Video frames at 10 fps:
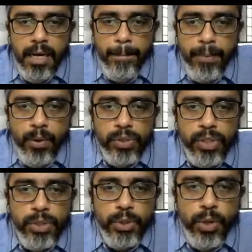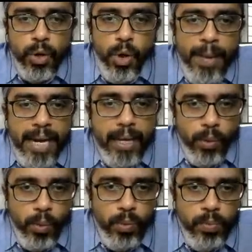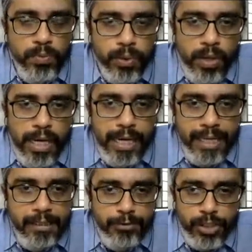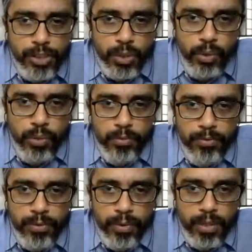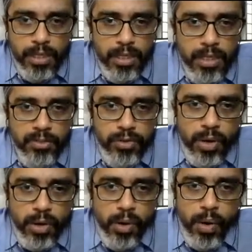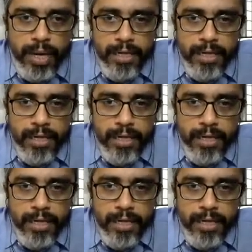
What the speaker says: process row by row. So I read the first row for row in